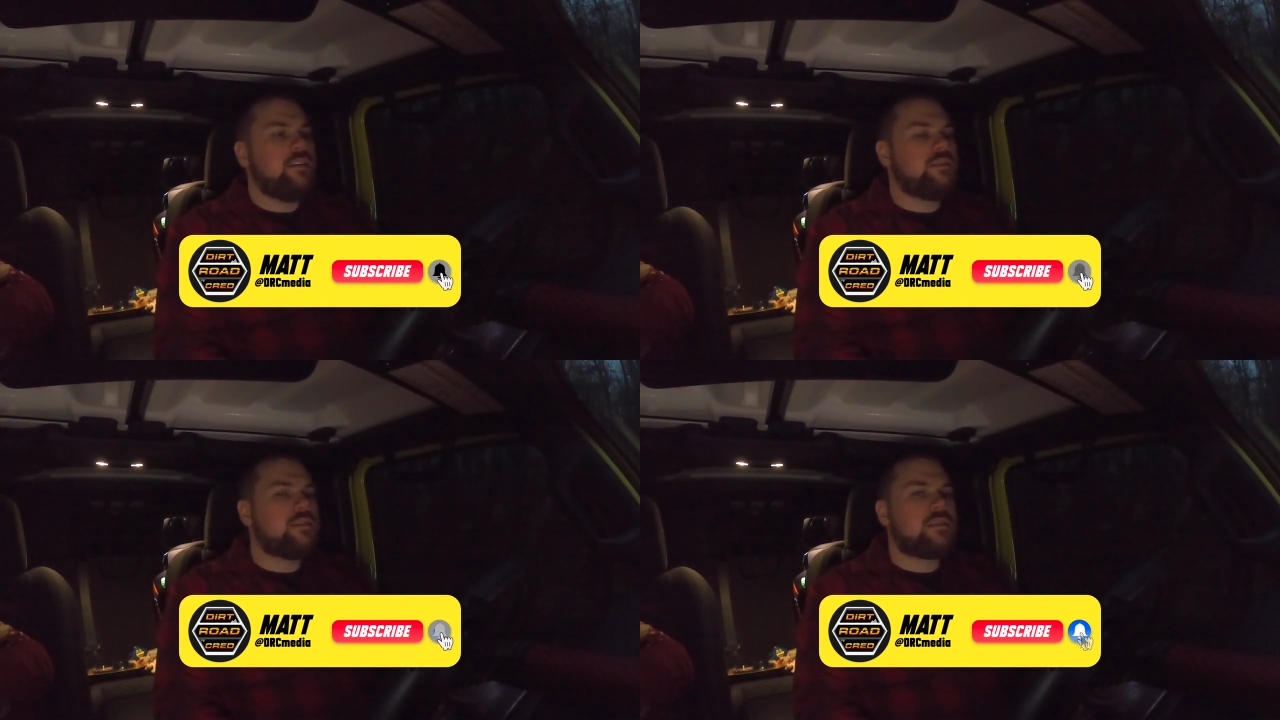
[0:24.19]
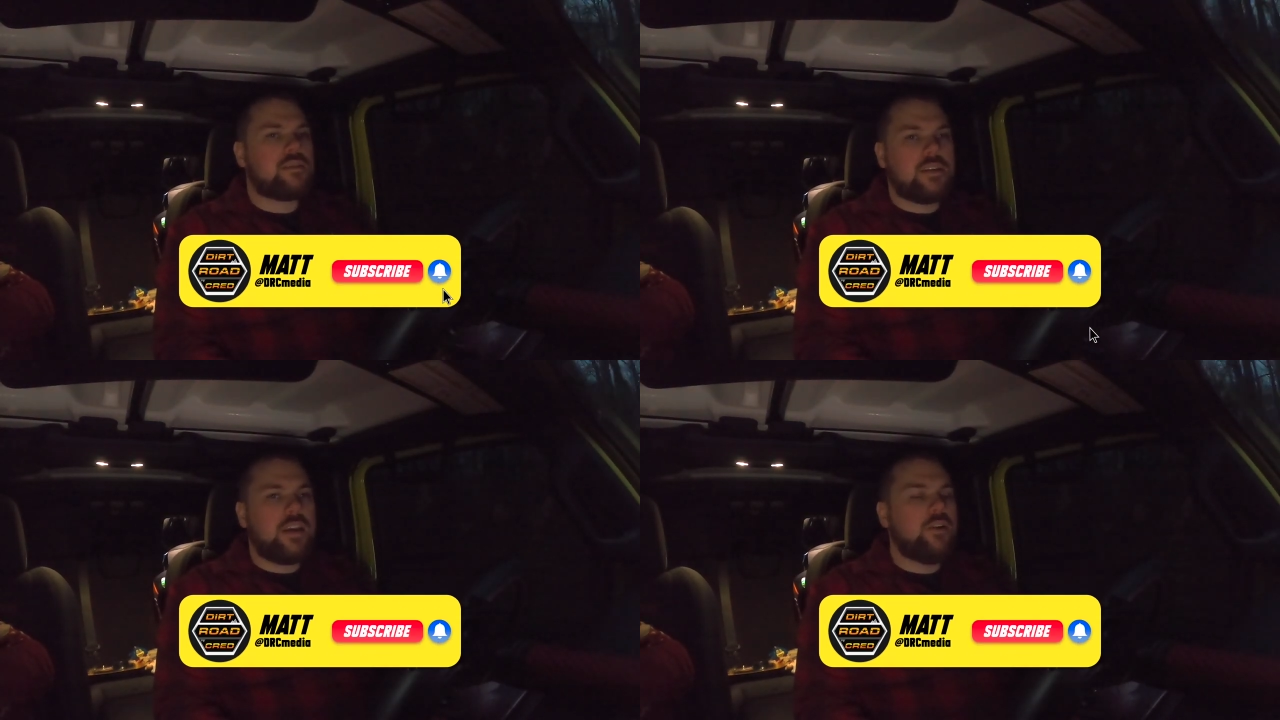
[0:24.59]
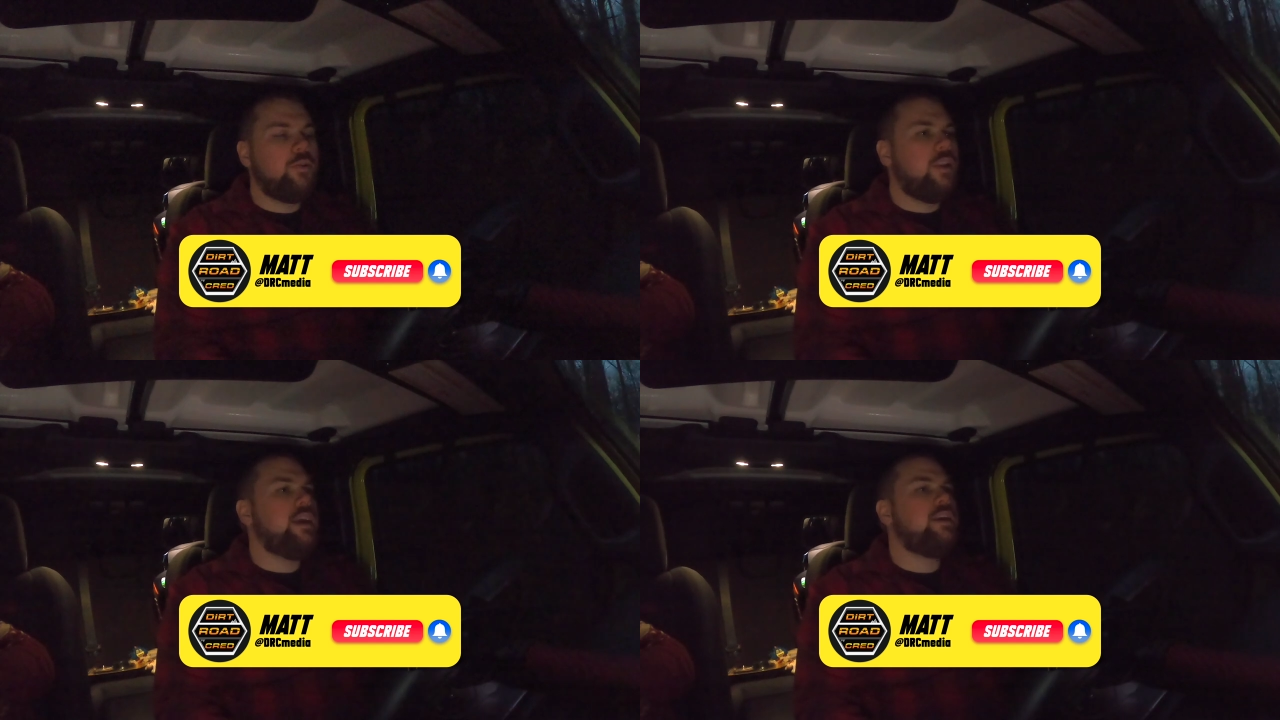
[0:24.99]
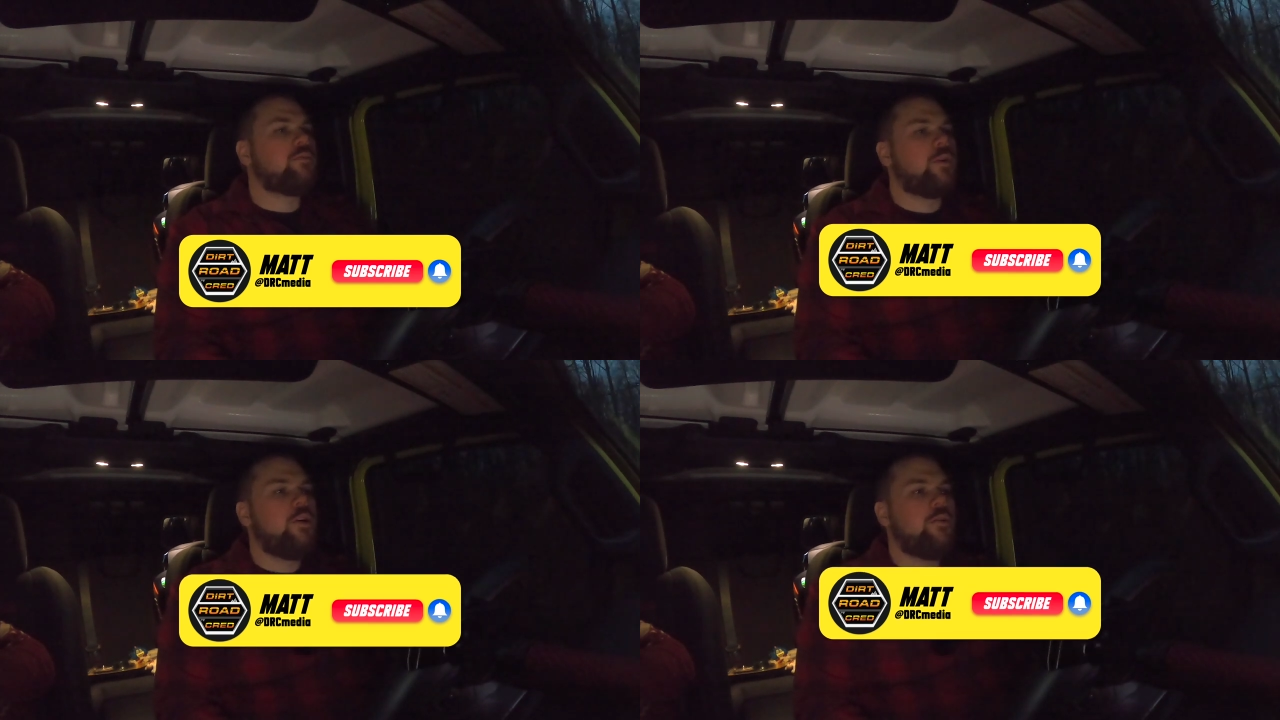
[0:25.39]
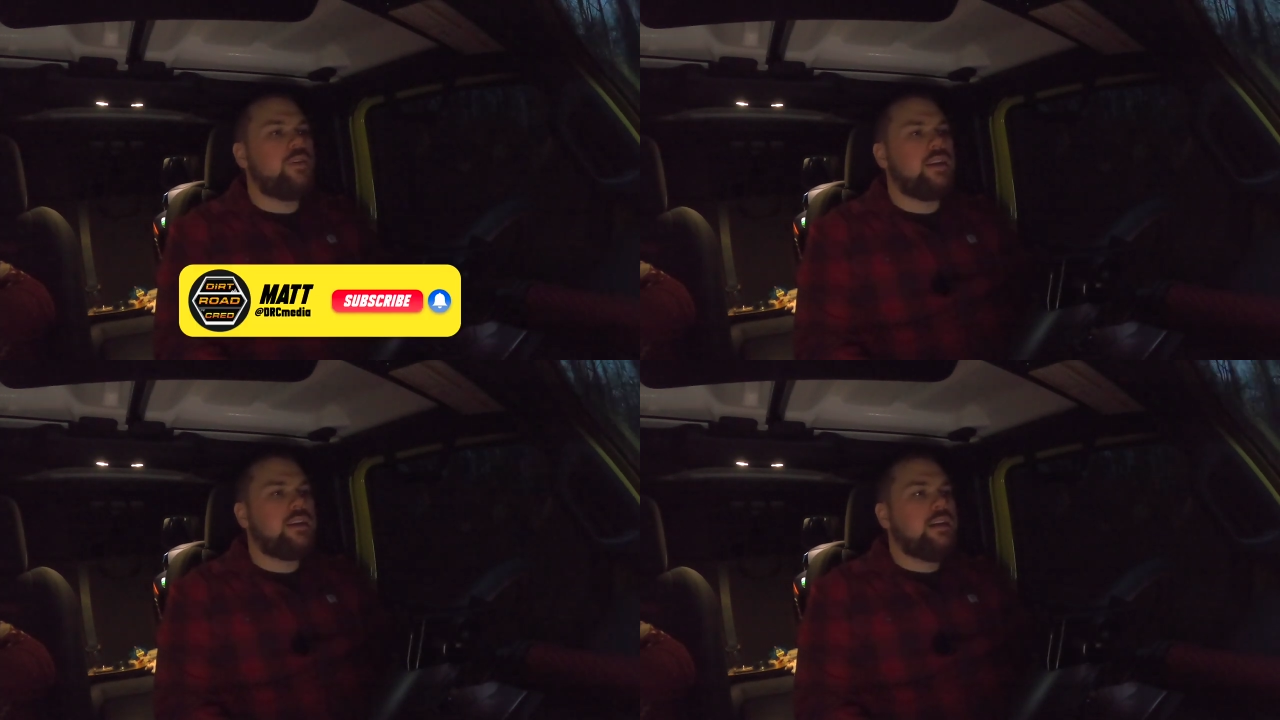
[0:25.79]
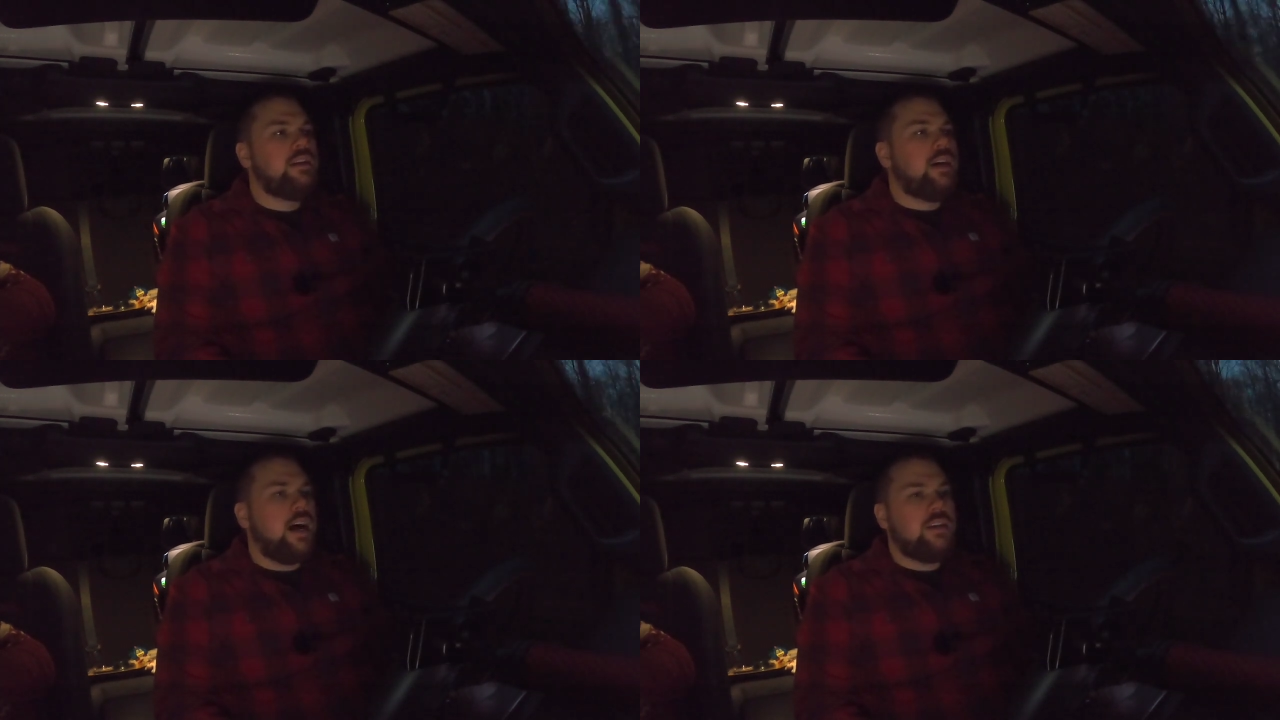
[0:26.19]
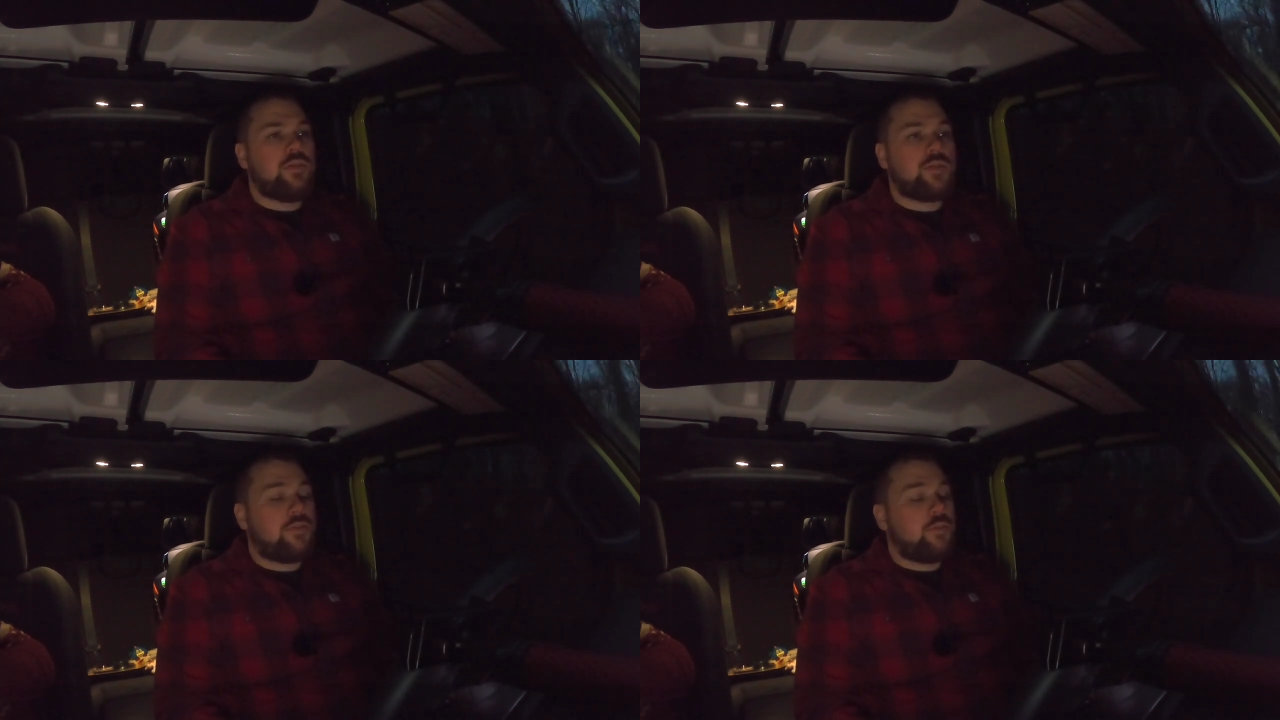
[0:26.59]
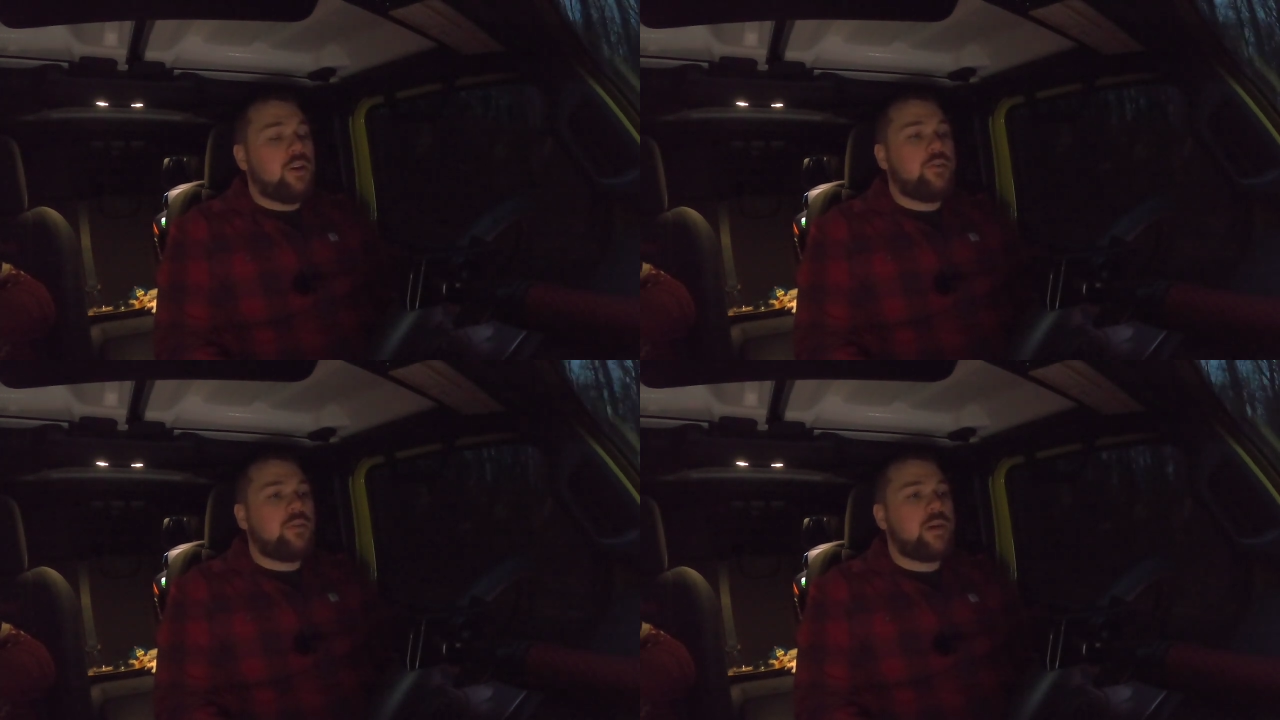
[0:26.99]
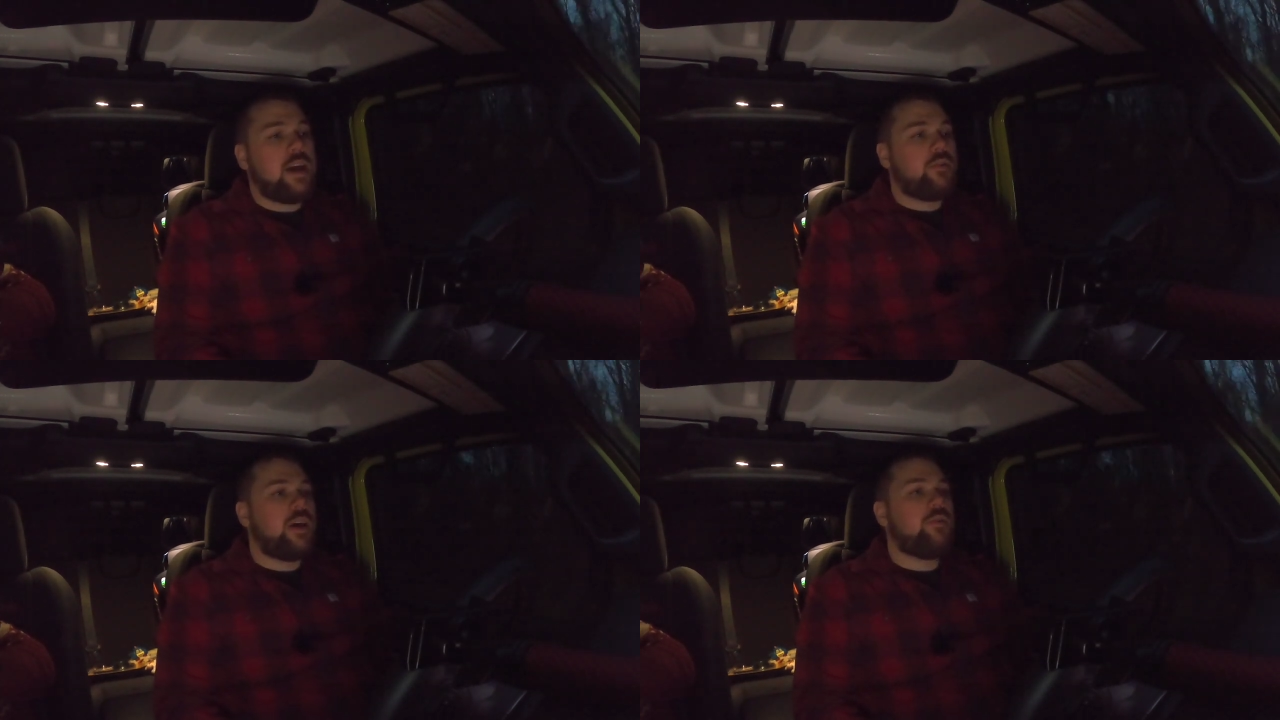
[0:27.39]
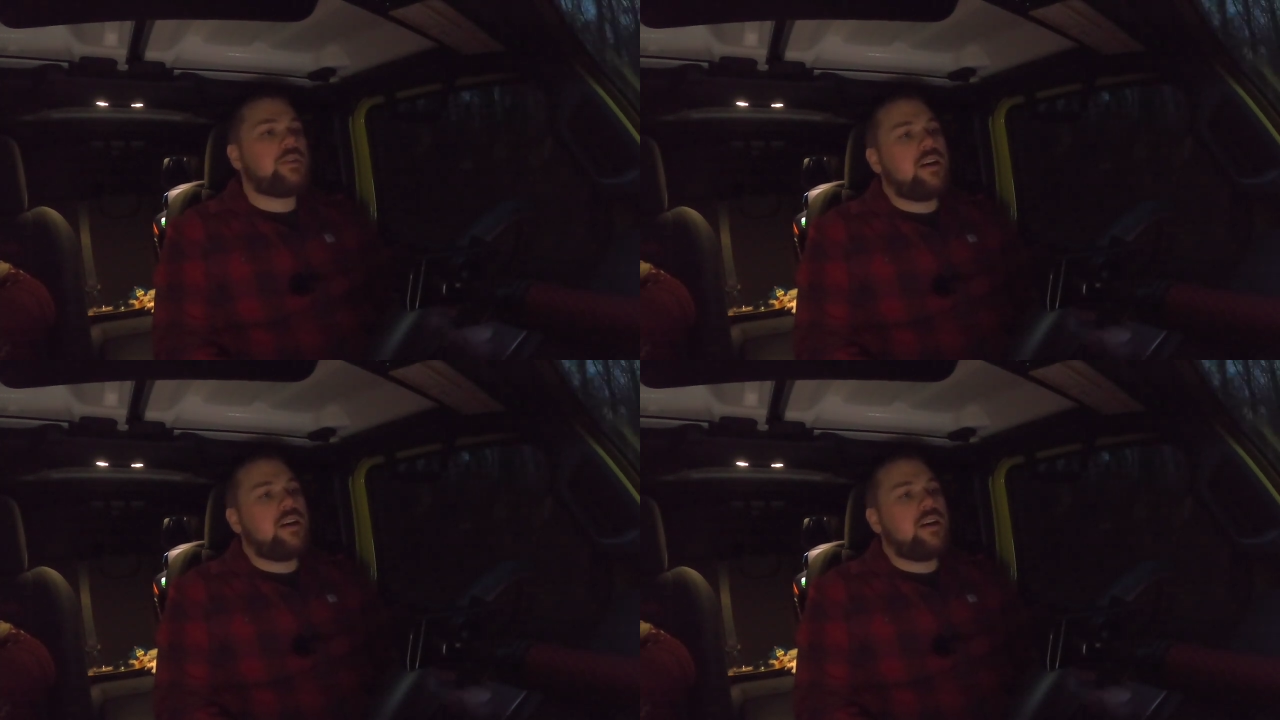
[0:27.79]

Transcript: This is a single lane road that I used to frequent back when I was in